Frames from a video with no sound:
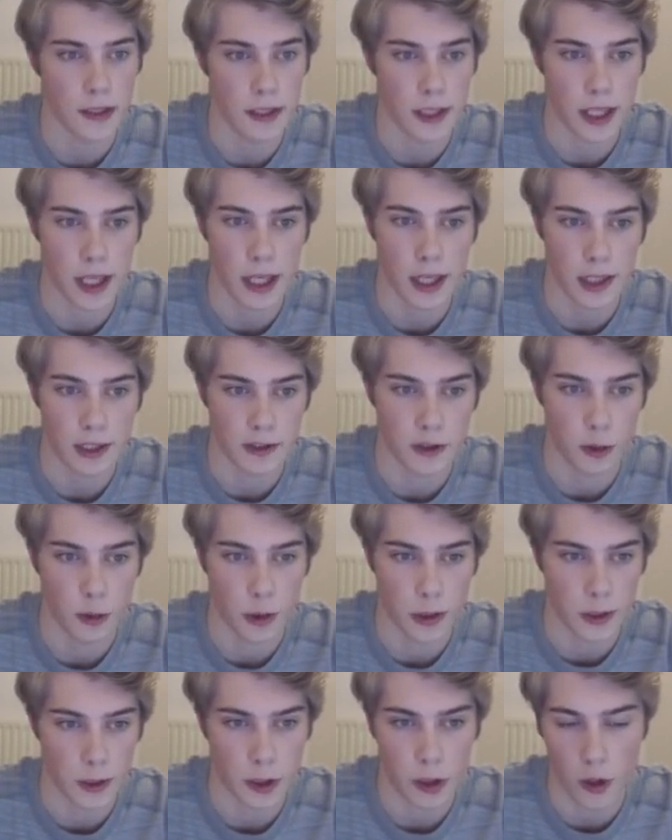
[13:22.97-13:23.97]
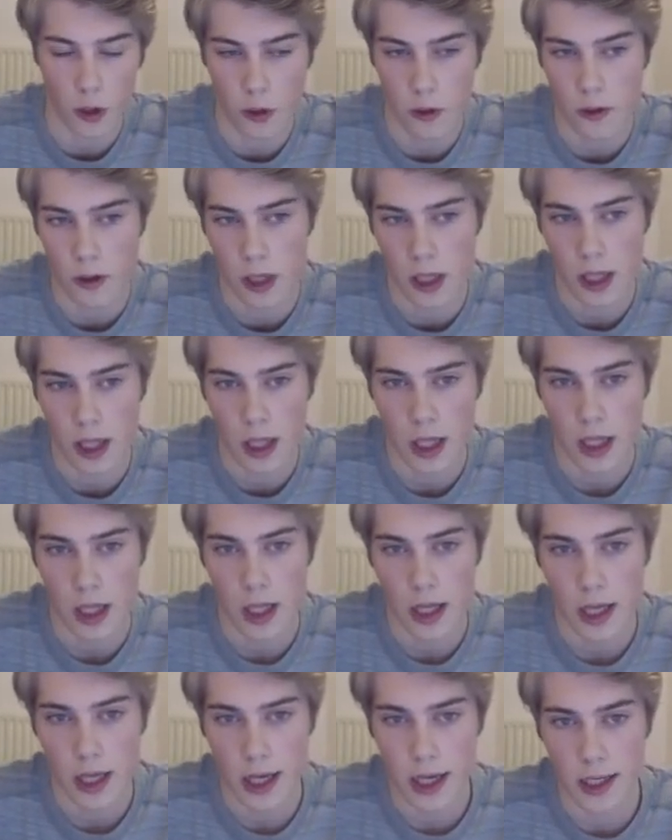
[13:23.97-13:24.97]
The king has nowhere to go,
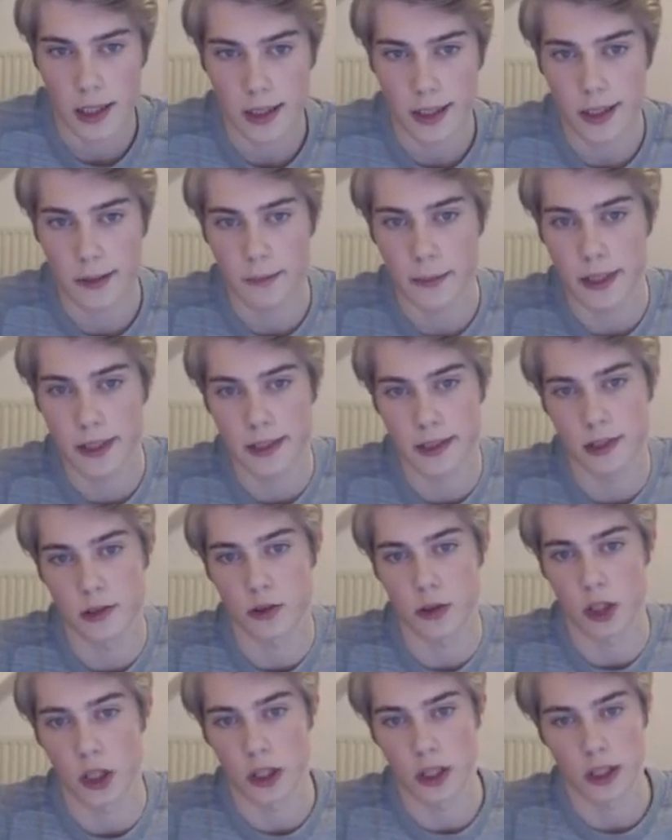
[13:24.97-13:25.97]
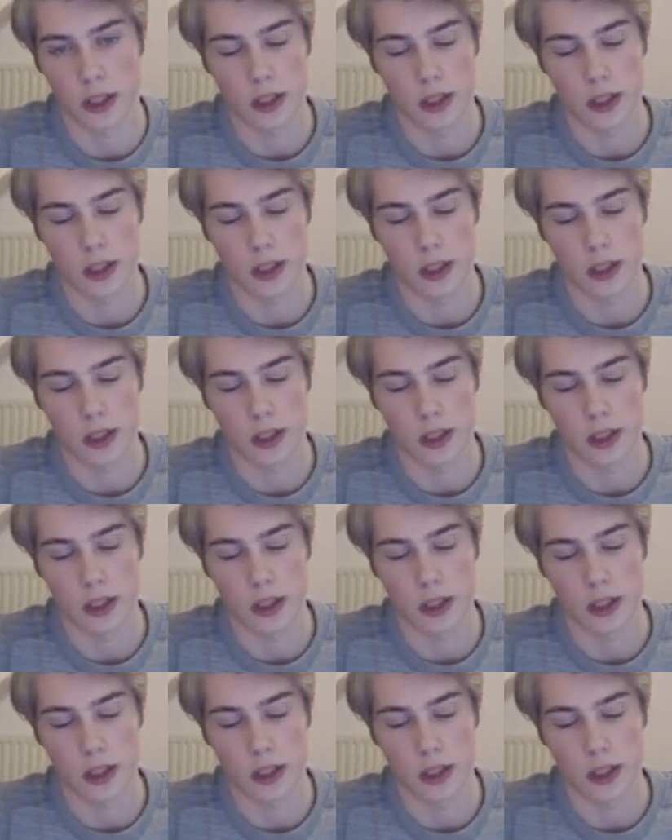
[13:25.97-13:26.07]
and that means a draw.